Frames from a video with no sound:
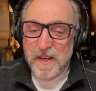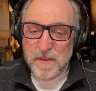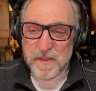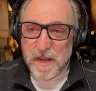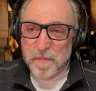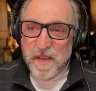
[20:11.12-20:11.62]

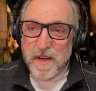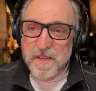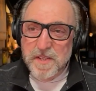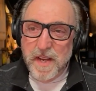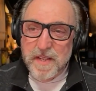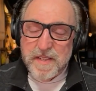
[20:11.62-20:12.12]
something, and
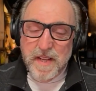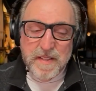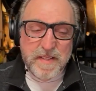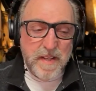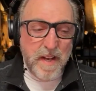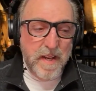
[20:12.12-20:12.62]
Jake
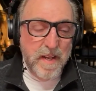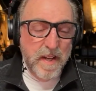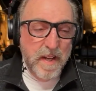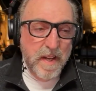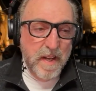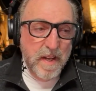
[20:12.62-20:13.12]
says, we're
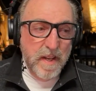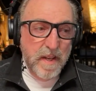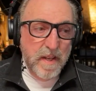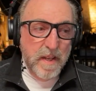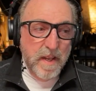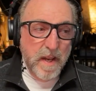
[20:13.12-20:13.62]

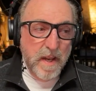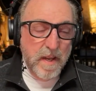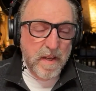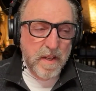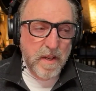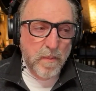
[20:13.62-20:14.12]

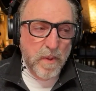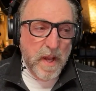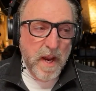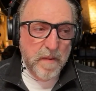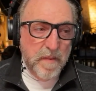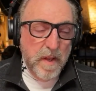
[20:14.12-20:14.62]
gonna
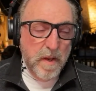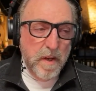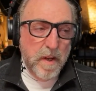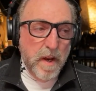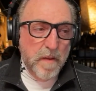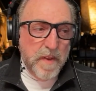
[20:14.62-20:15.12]
have, you're
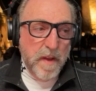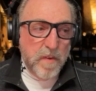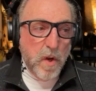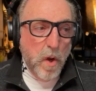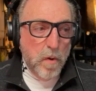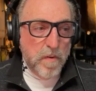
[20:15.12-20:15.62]
gonna have to have
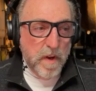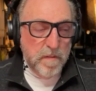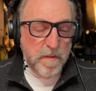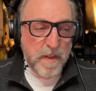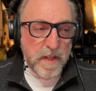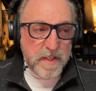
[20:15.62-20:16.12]
code written for
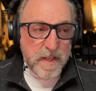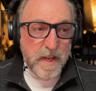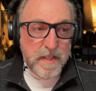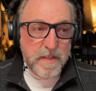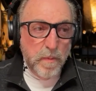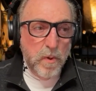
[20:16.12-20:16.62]
this. And I
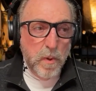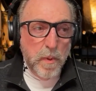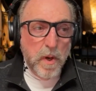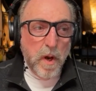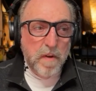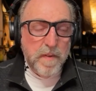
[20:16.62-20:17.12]
said, well, who do we
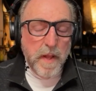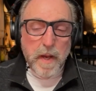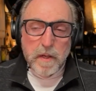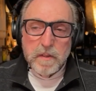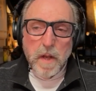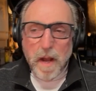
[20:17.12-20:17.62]
call for that? And he
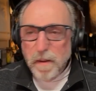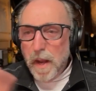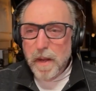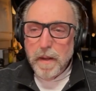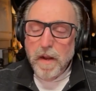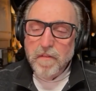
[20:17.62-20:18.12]
goes,
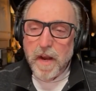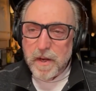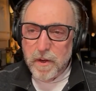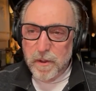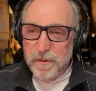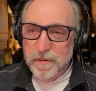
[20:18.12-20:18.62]
I write code.